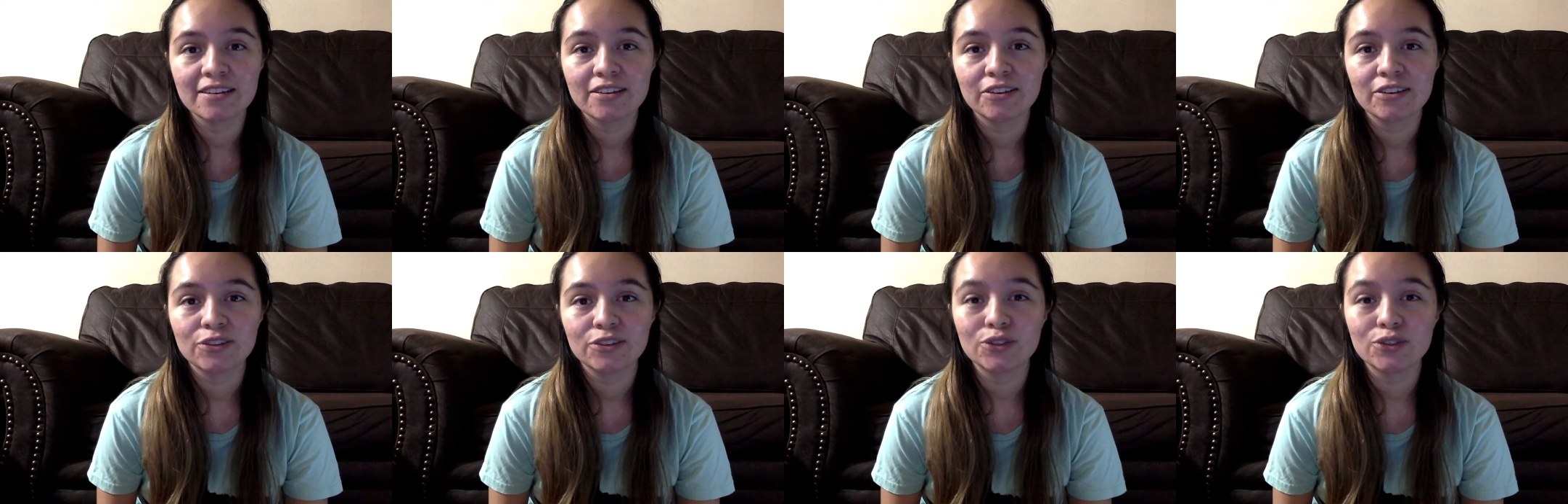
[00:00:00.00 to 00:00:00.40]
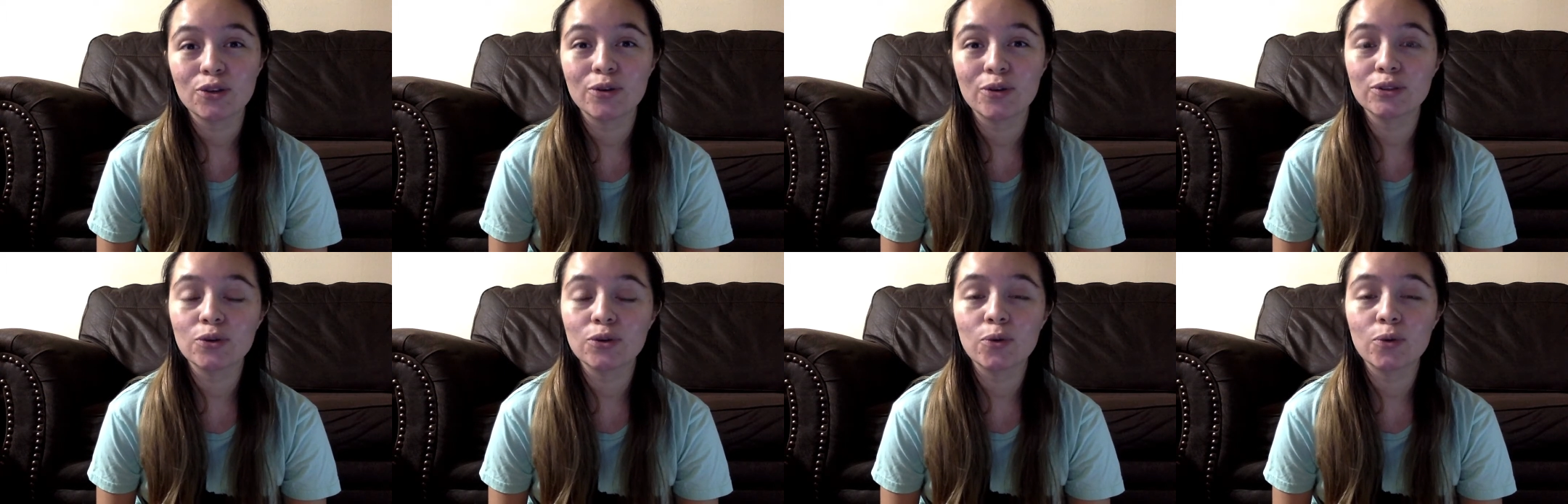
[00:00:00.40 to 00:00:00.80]
So in
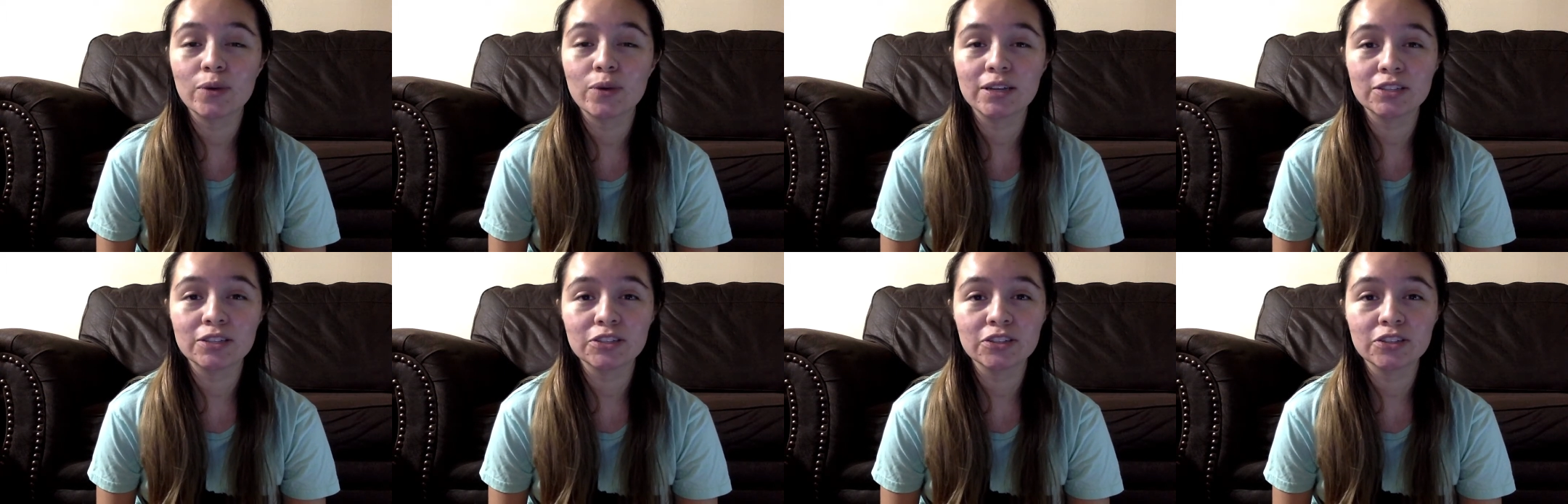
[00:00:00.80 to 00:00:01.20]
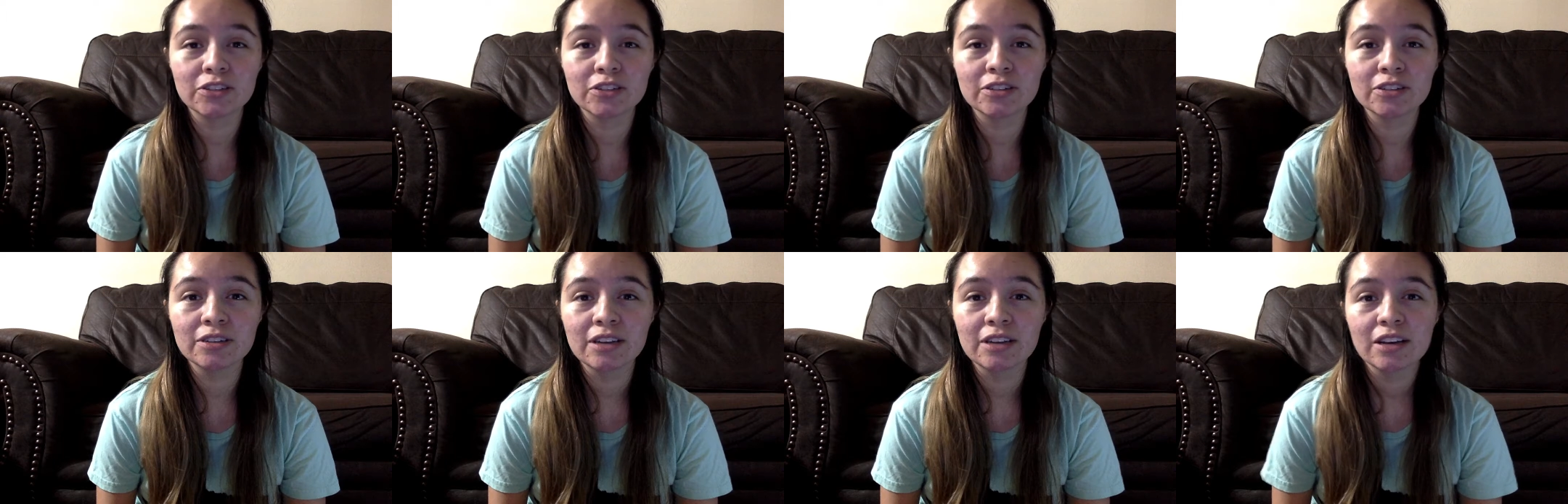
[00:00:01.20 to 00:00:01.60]
the
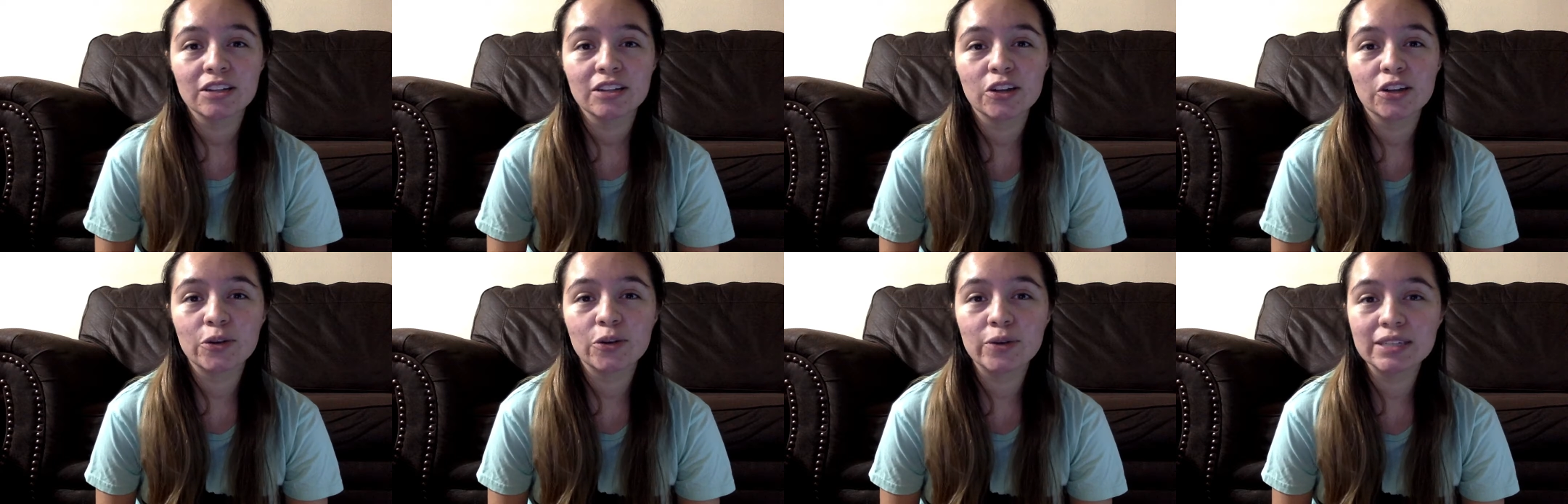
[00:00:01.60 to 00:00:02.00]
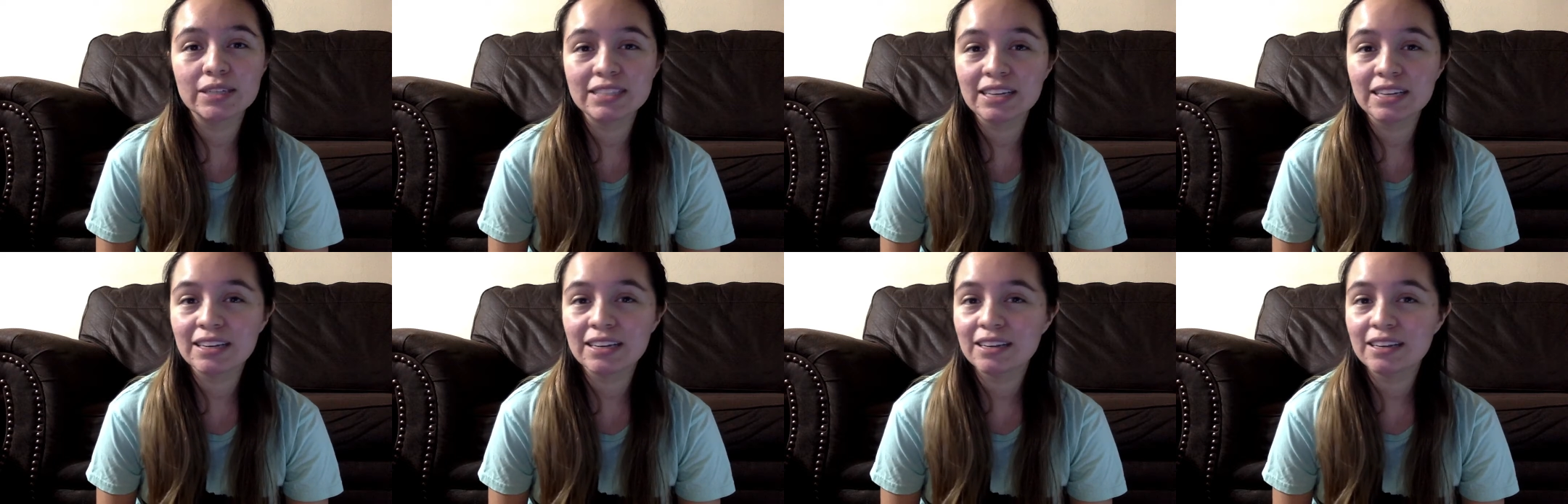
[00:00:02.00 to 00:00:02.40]
winter, there
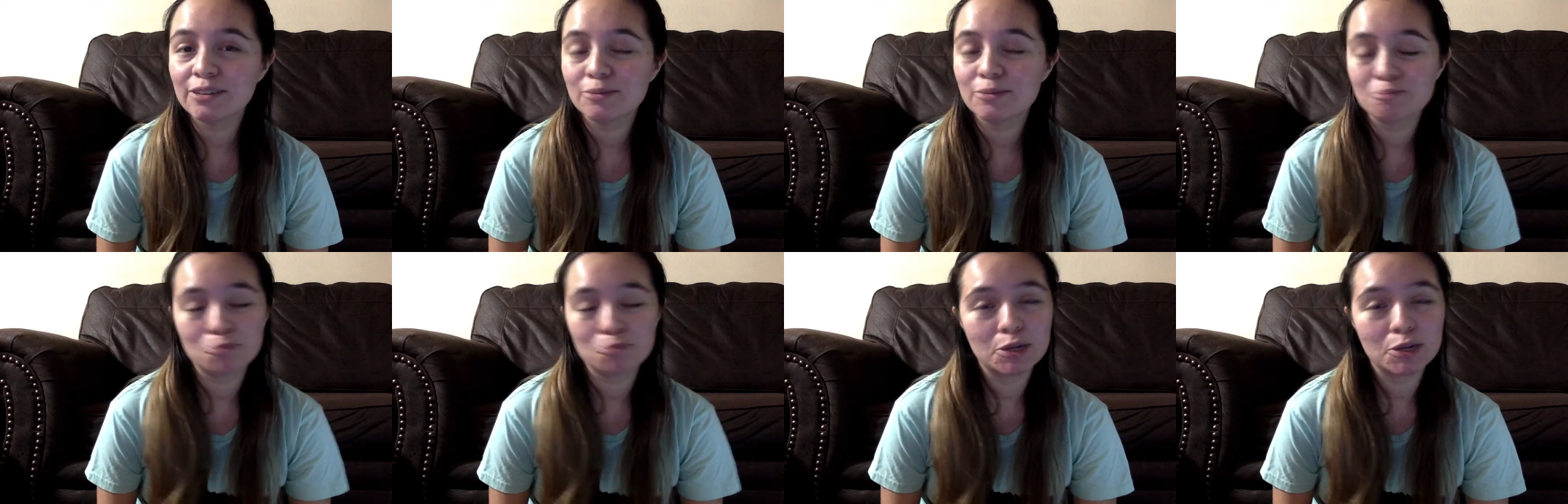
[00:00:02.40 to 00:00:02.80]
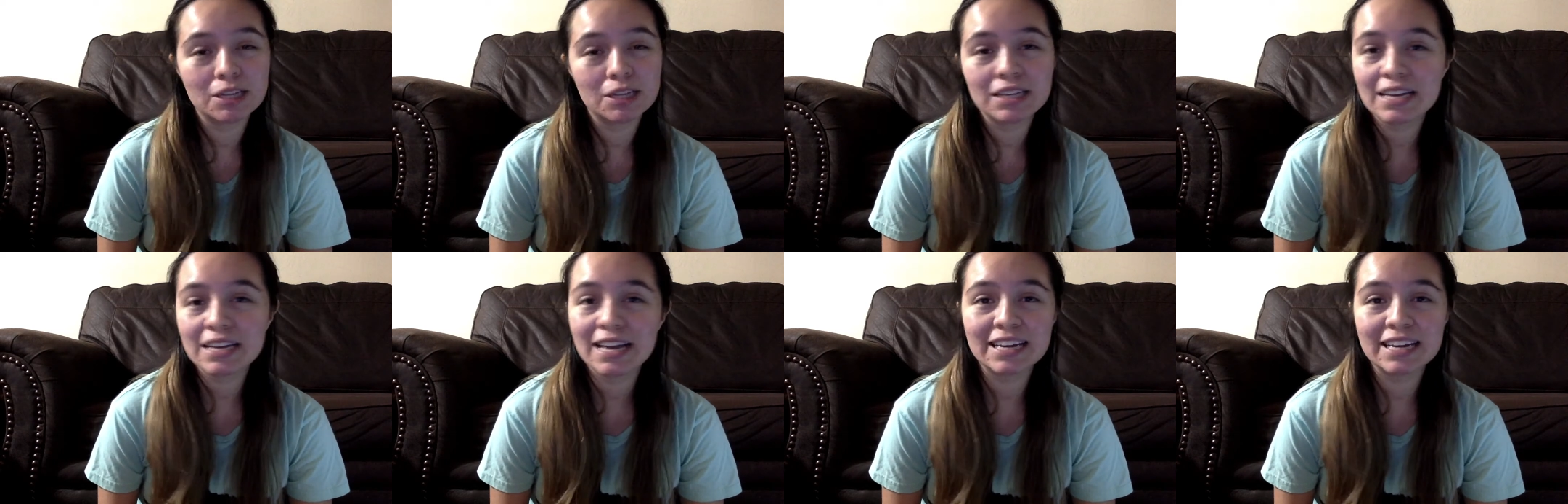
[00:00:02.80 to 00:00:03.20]
wasn't
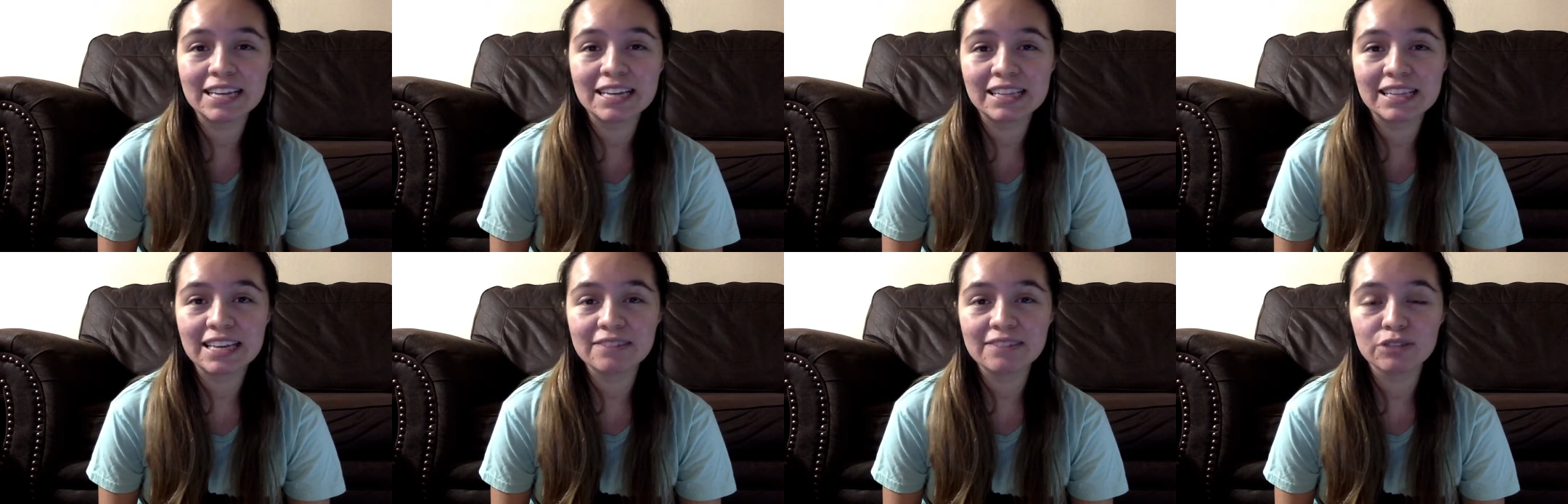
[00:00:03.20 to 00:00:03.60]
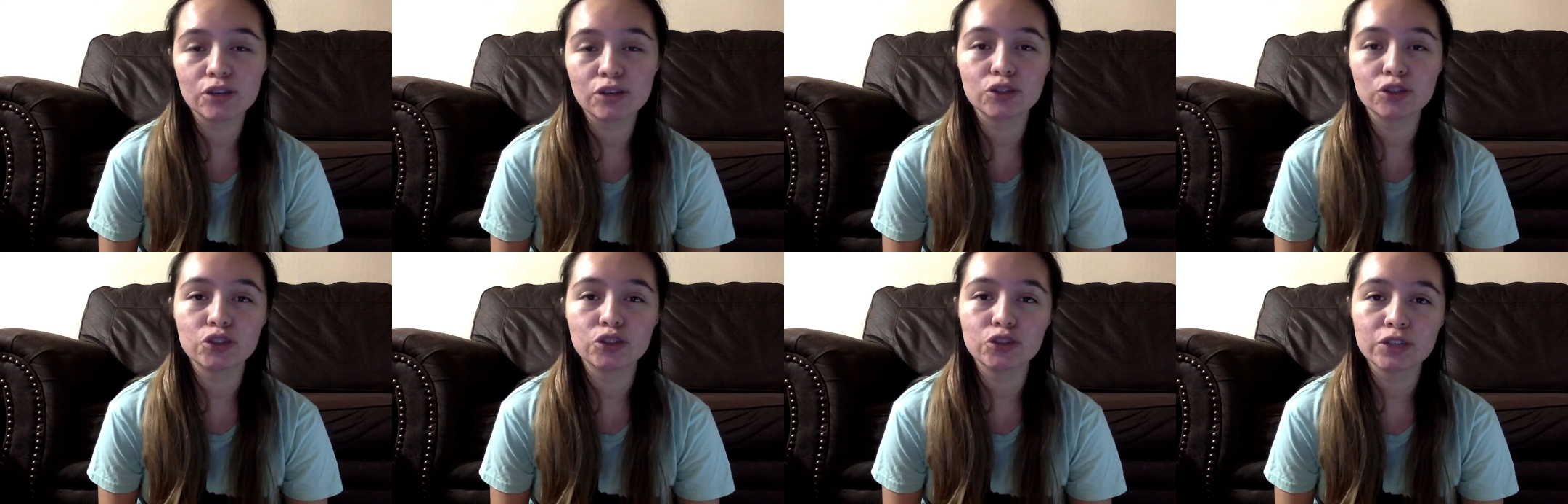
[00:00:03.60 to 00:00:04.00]
really any leaves
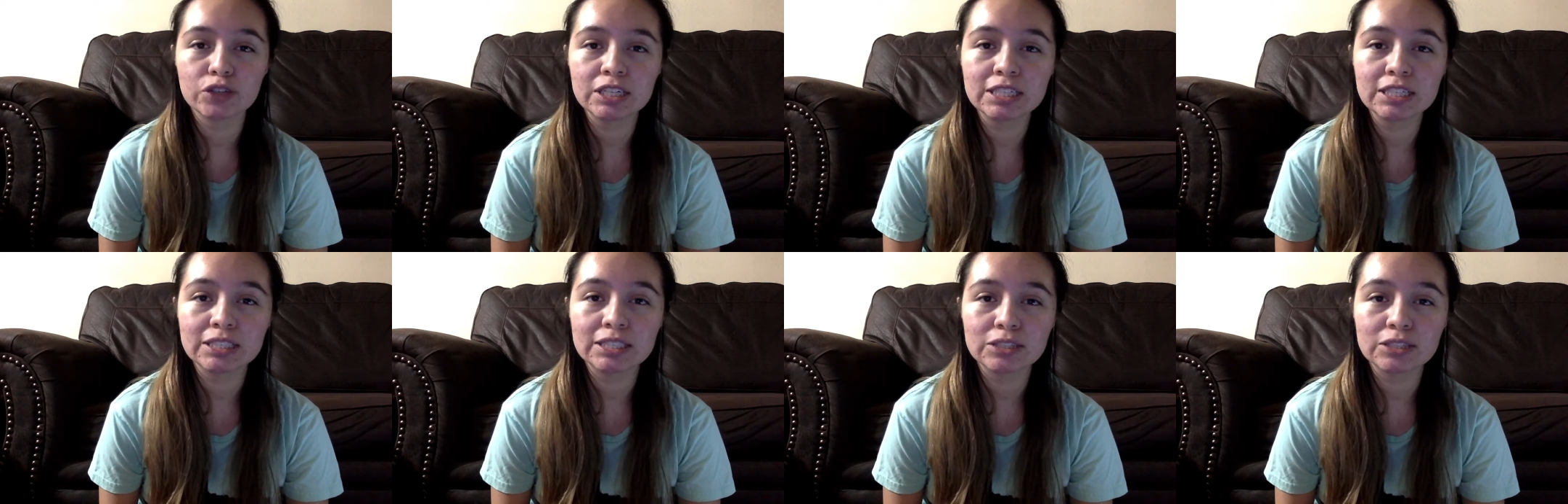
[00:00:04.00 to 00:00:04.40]
on trees,